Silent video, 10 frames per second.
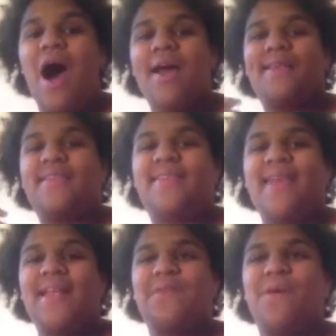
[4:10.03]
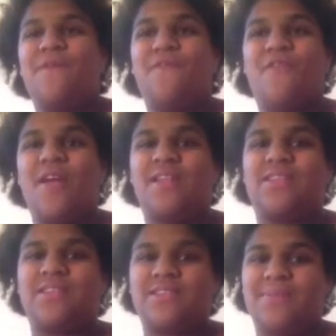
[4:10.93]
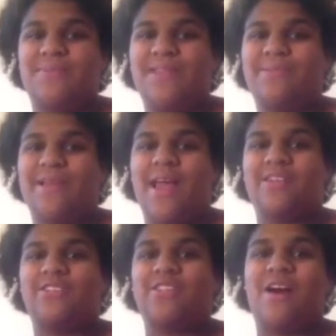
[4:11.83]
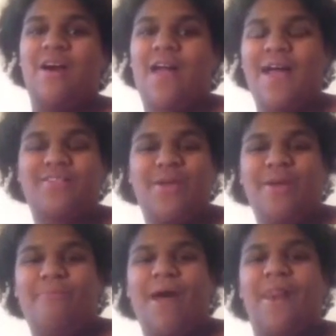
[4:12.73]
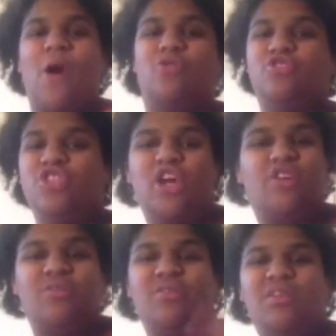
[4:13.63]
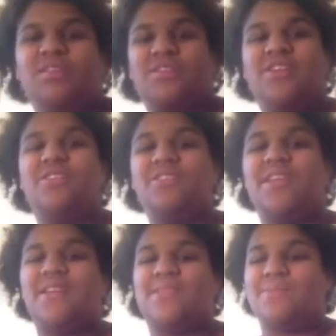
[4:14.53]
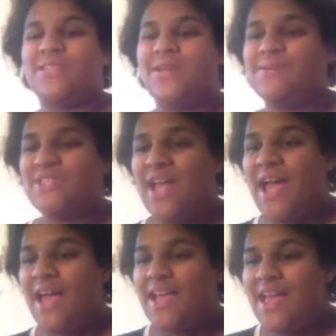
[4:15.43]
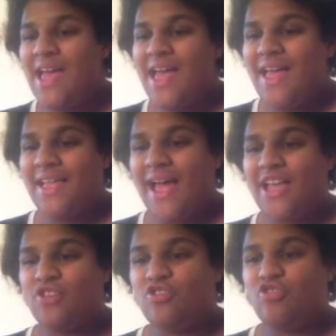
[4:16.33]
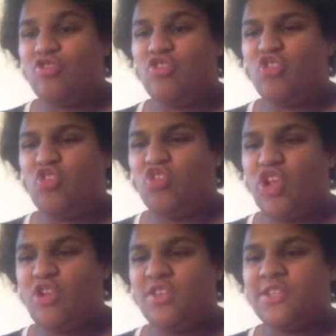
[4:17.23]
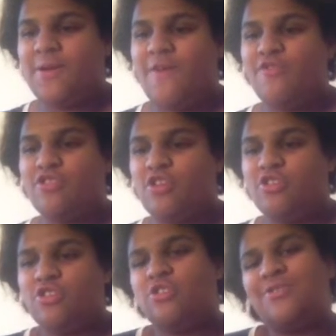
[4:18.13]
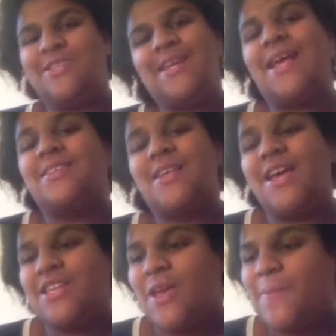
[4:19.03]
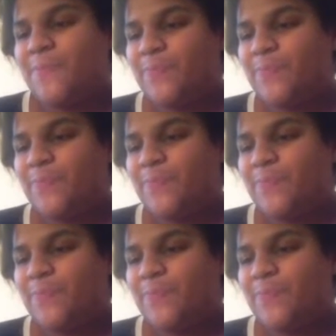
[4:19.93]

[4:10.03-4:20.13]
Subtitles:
I say it to my friends sometimes, like a sarcasm, a little joke. So I do say it sometimes, yeah. Okay, do you still have your tonsils? Yes, I do.